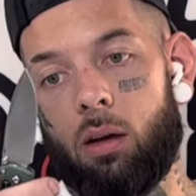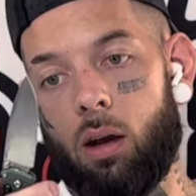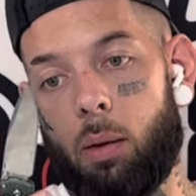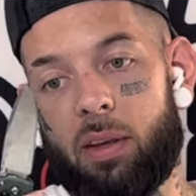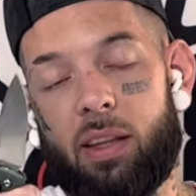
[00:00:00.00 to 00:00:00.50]

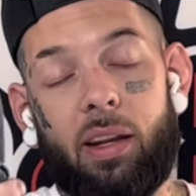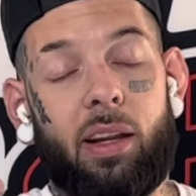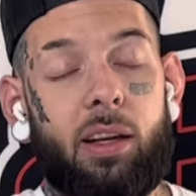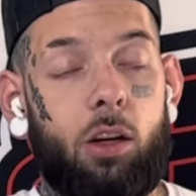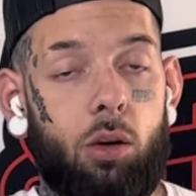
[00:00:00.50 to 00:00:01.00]
I mean, they
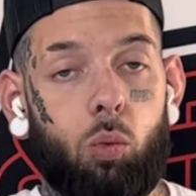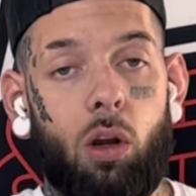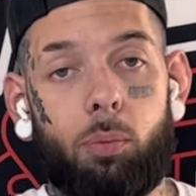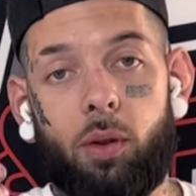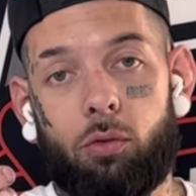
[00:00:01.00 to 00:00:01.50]
did good
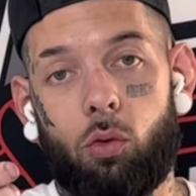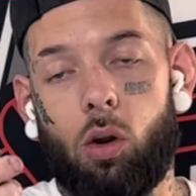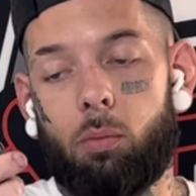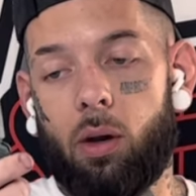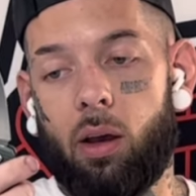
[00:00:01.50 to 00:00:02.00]
work
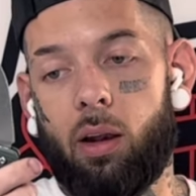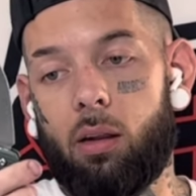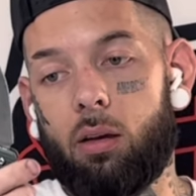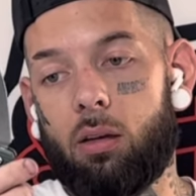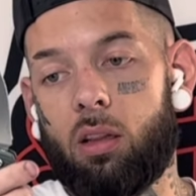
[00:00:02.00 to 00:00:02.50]
before, but